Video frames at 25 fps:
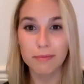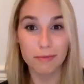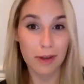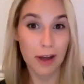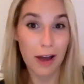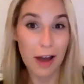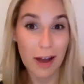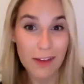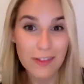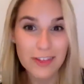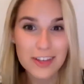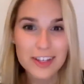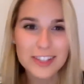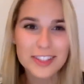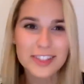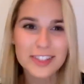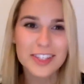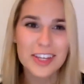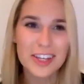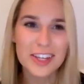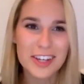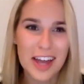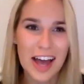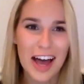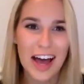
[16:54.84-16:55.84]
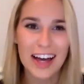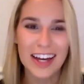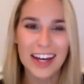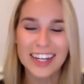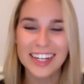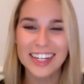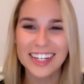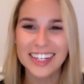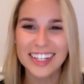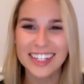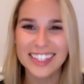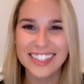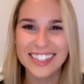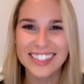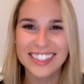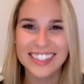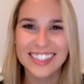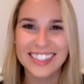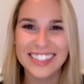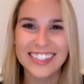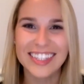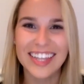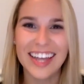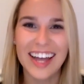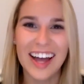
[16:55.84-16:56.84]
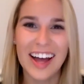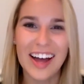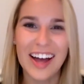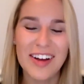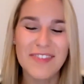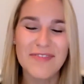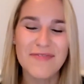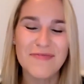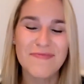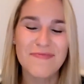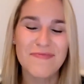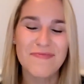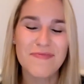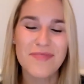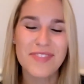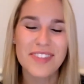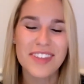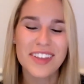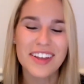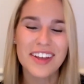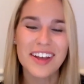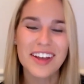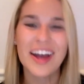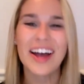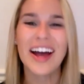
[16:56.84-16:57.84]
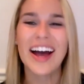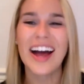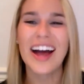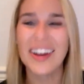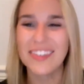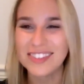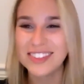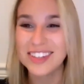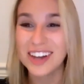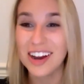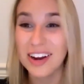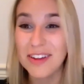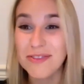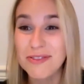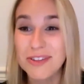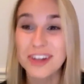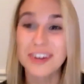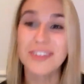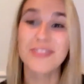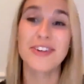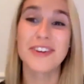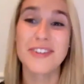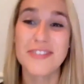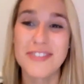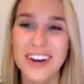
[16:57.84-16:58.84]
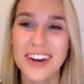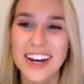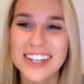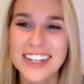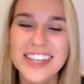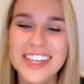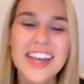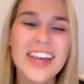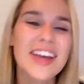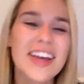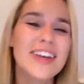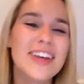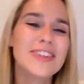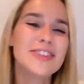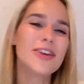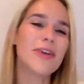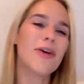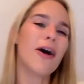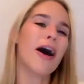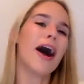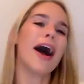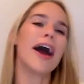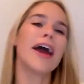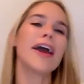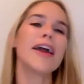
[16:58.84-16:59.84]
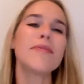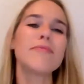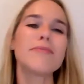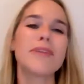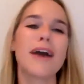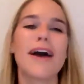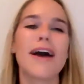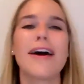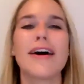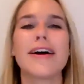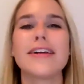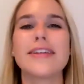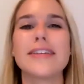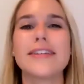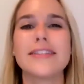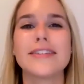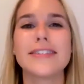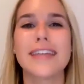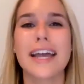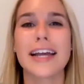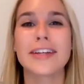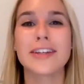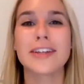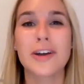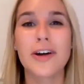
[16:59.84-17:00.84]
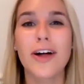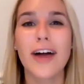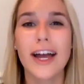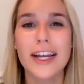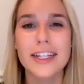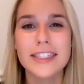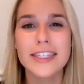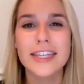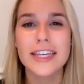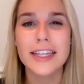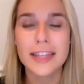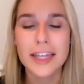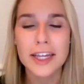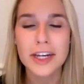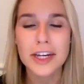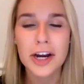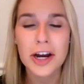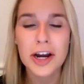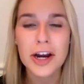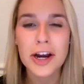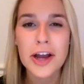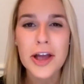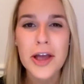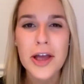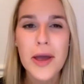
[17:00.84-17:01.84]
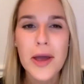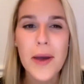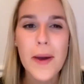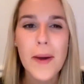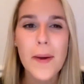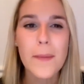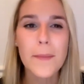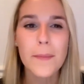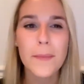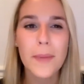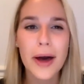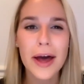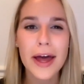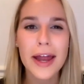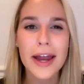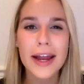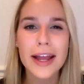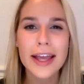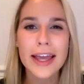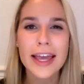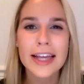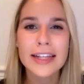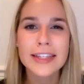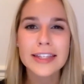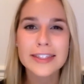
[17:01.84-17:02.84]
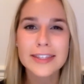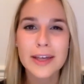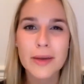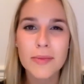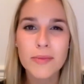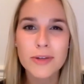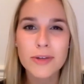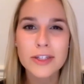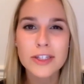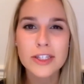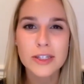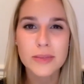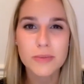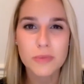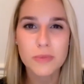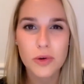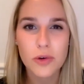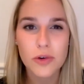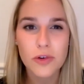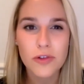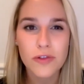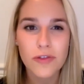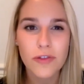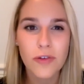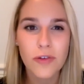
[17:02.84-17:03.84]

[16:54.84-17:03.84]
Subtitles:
obviously not a, I'm sorry, I'm going to rephrase. So I am not a technical IT leader, but can someone spoof